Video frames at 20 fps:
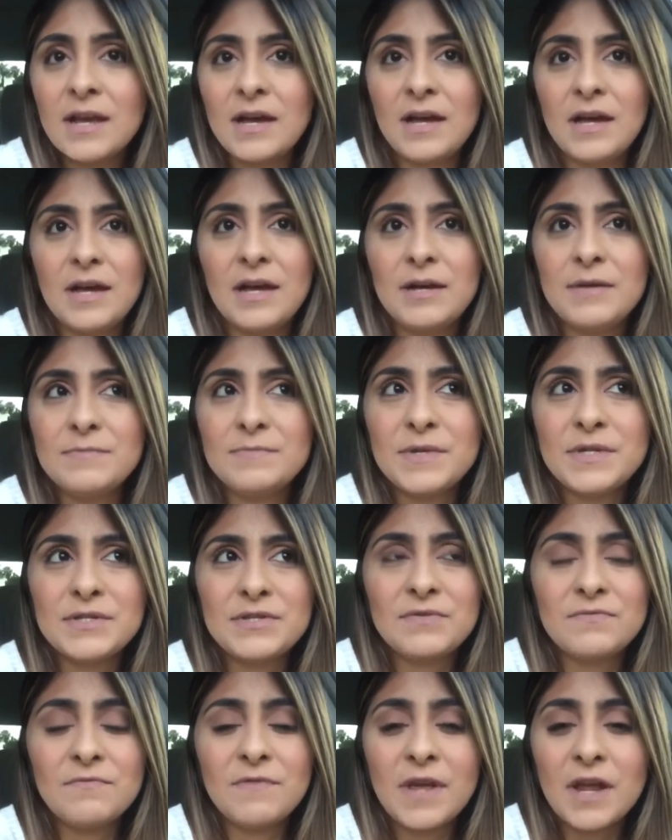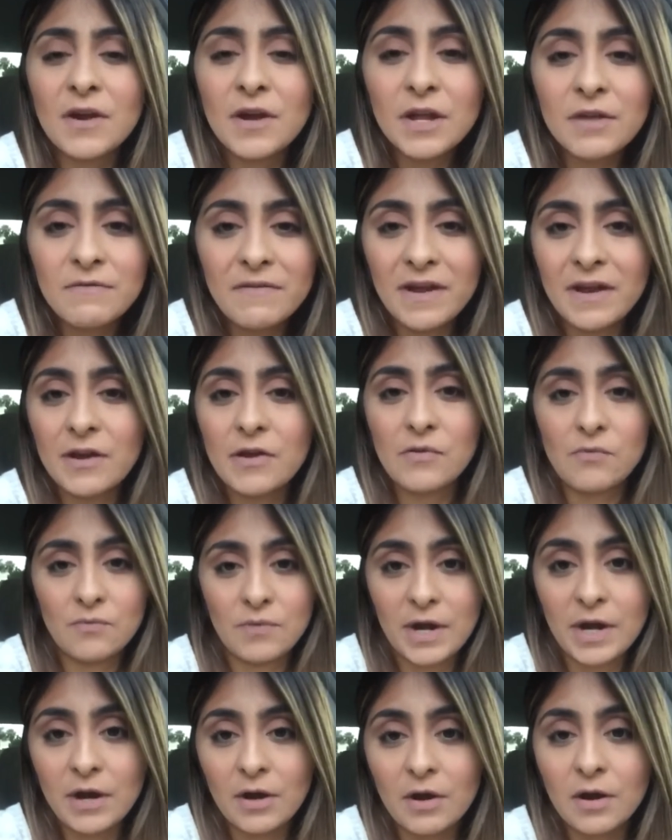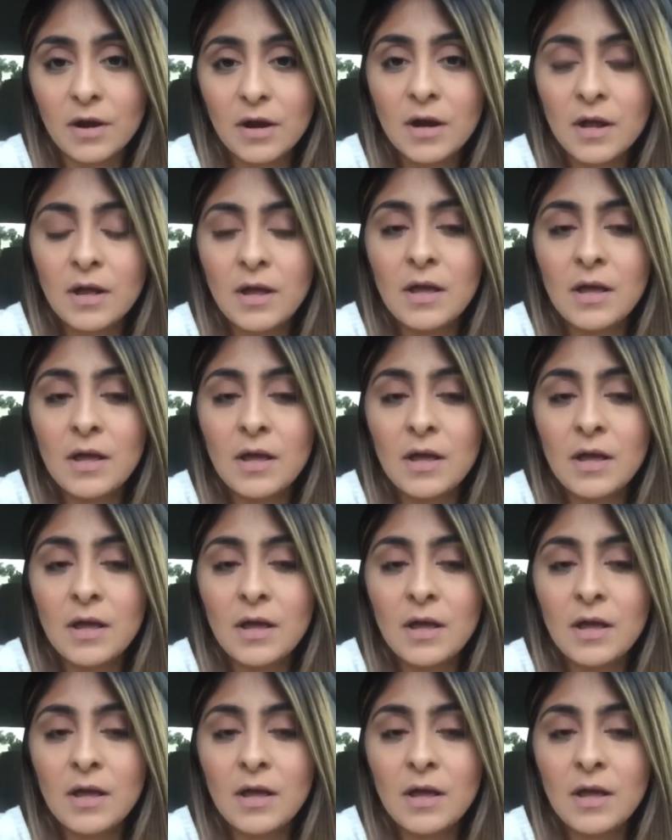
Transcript: It's very, very rare.